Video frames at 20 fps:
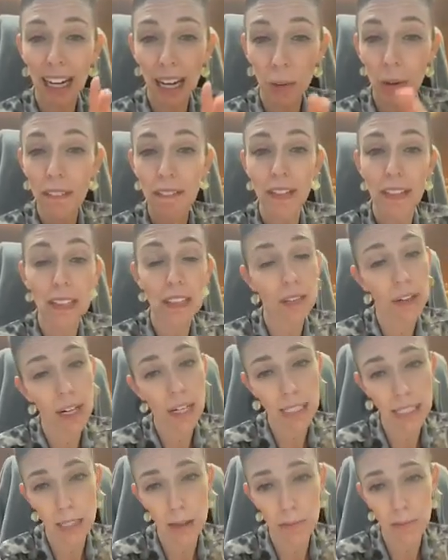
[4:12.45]
However, there
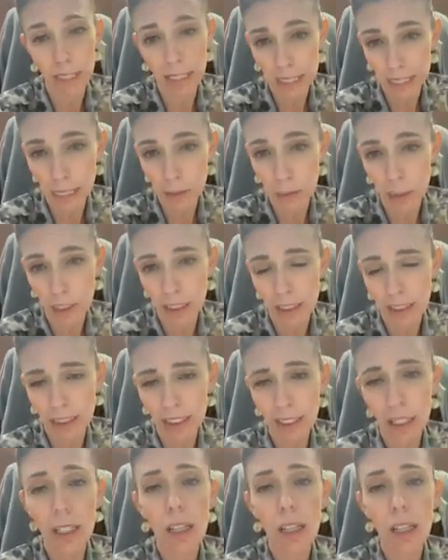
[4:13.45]
are some exceptions.